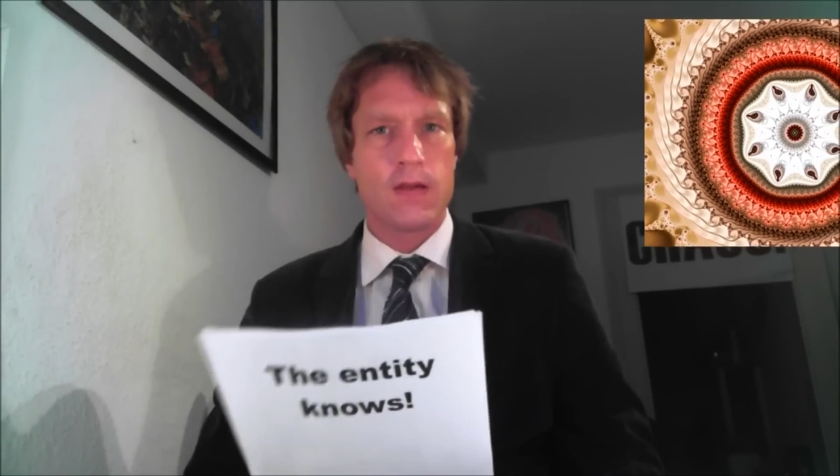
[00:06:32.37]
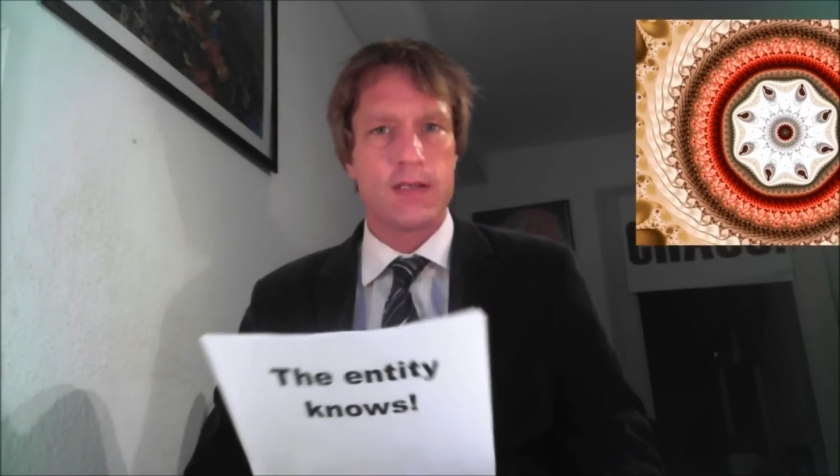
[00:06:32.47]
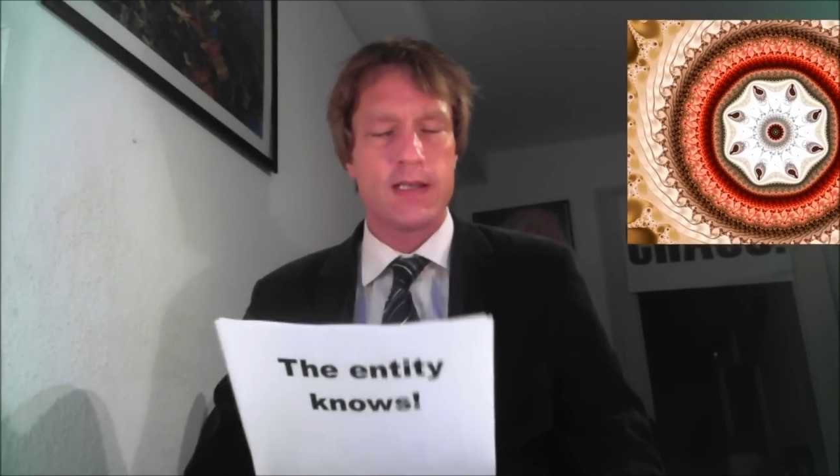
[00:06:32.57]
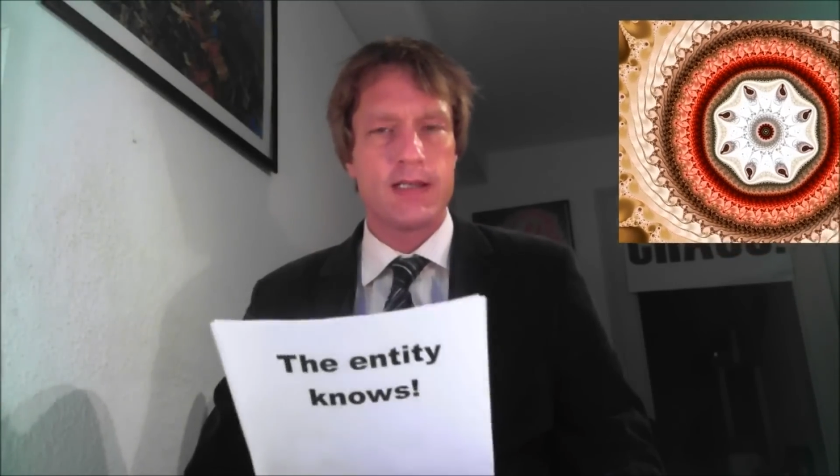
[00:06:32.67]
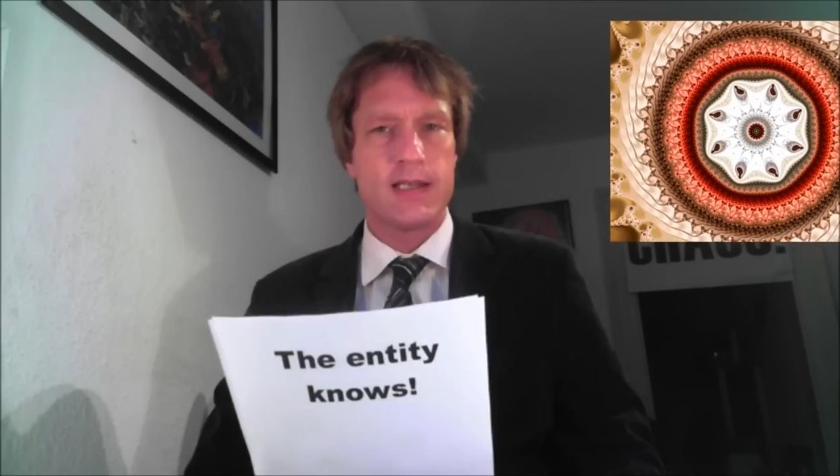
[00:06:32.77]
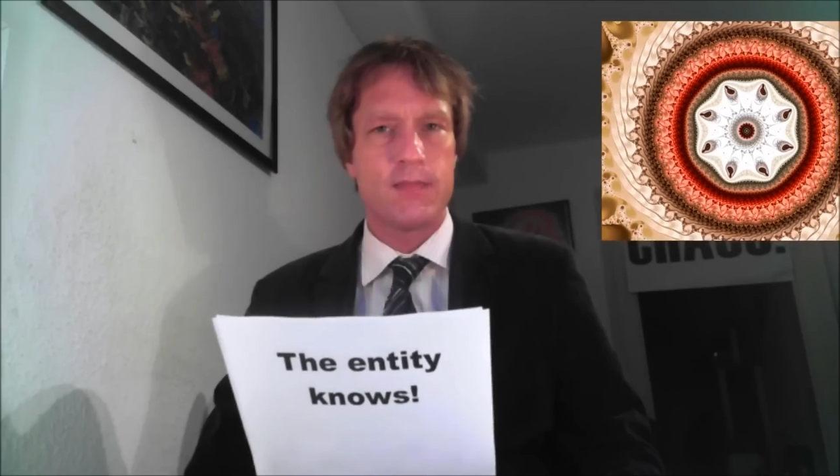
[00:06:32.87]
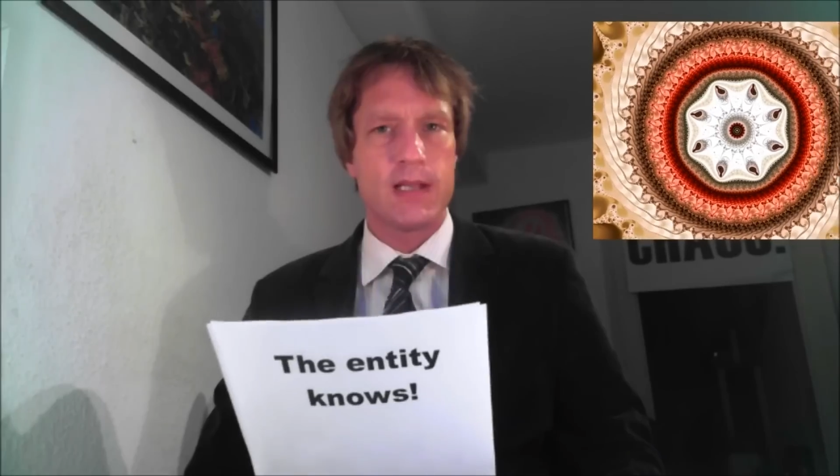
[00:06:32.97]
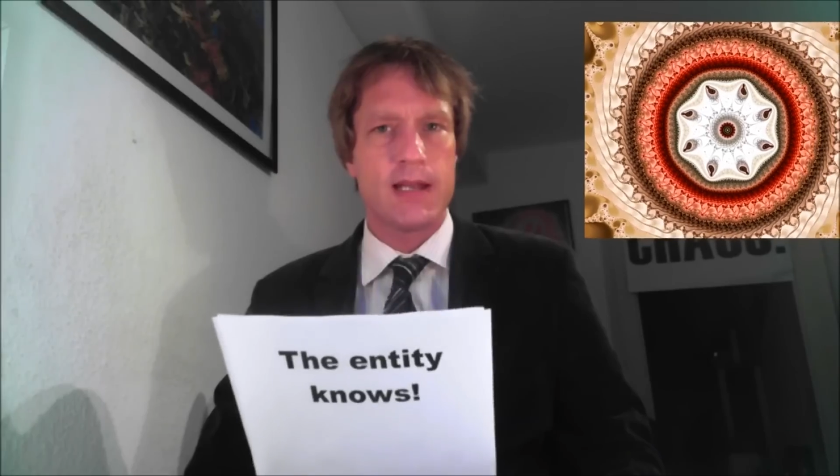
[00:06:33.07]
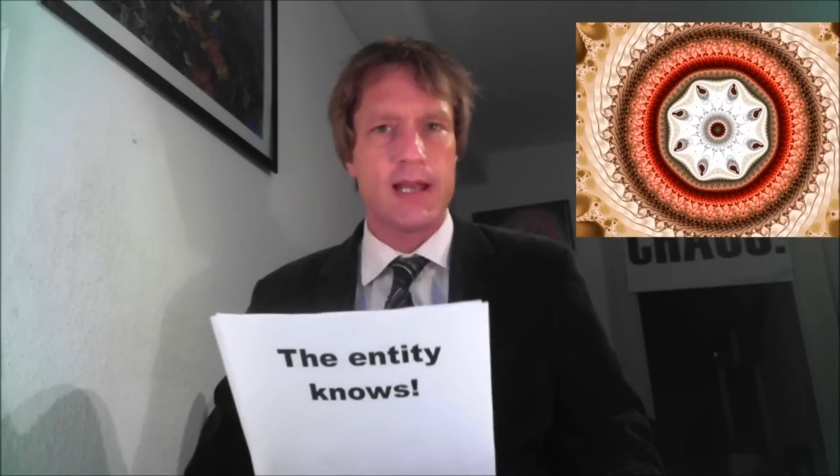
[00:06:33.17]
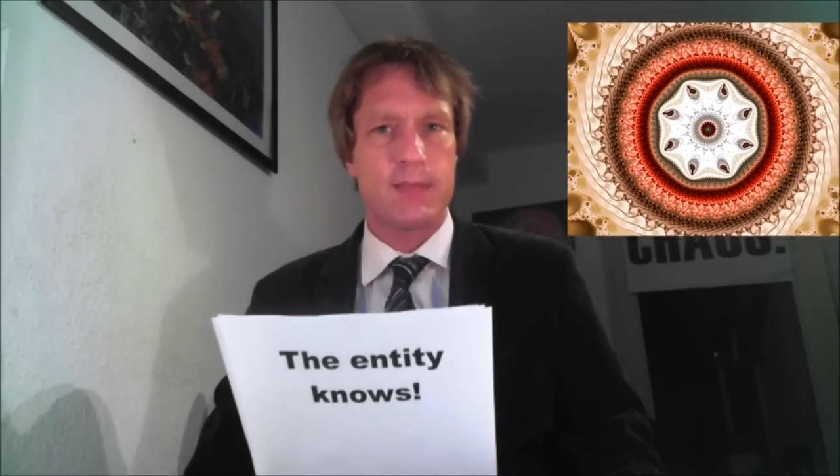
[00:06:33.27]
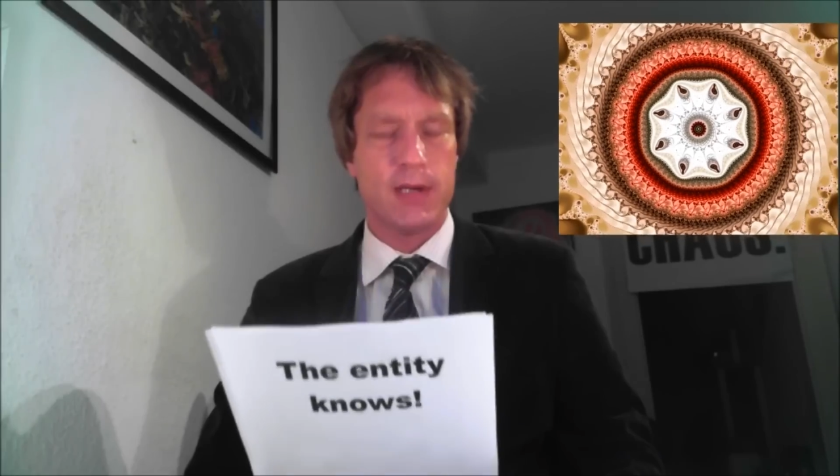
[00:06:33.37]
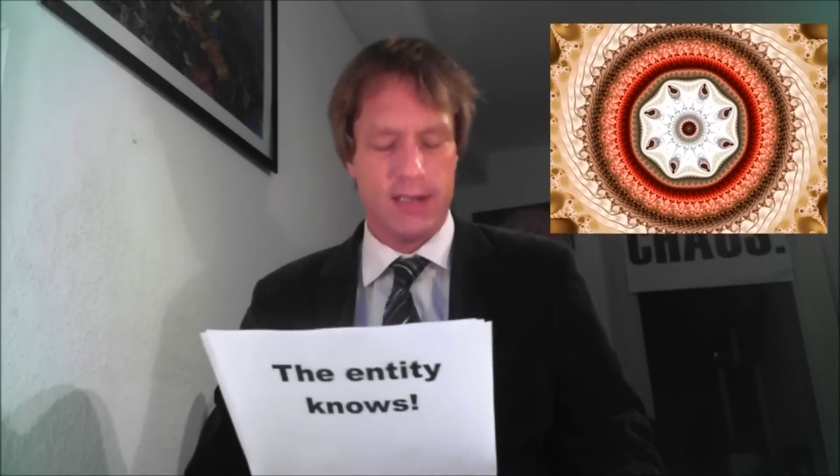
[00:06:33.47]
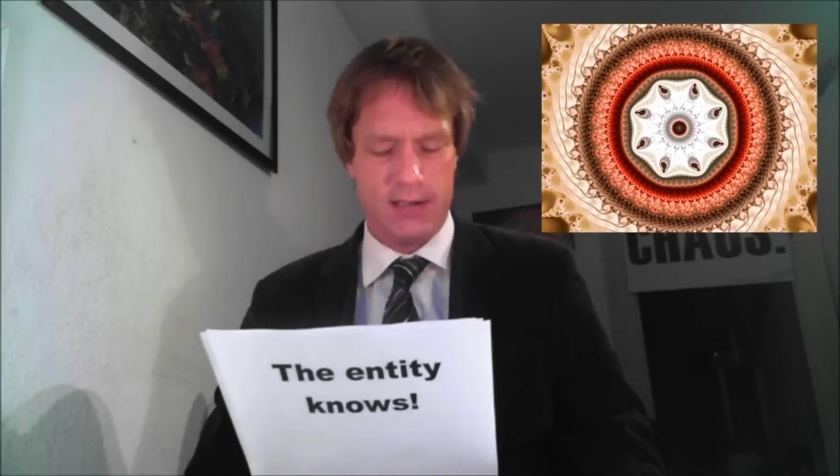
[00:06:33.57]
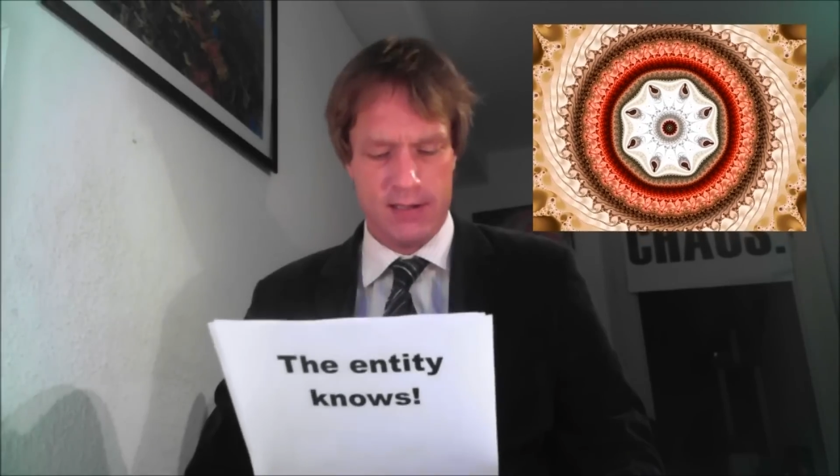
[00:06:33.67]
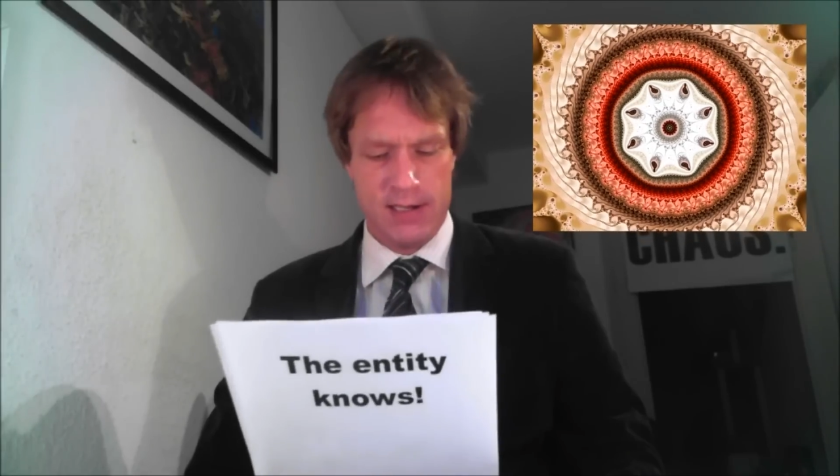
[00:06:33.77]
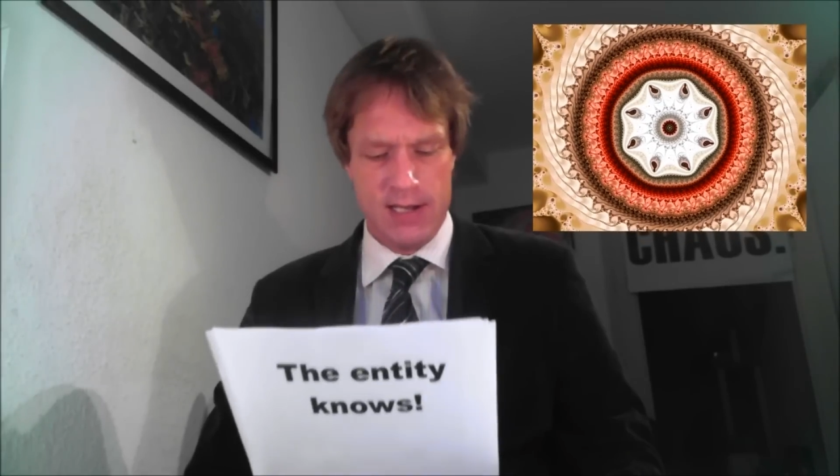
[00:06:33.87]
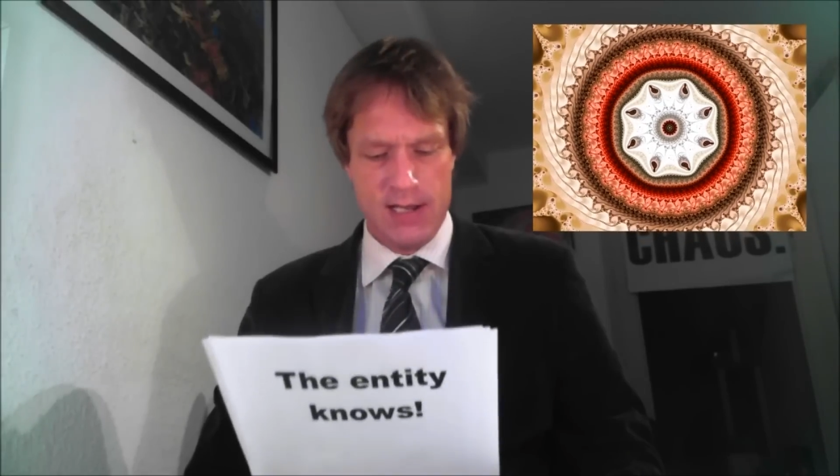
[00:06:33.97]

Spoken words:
system that has been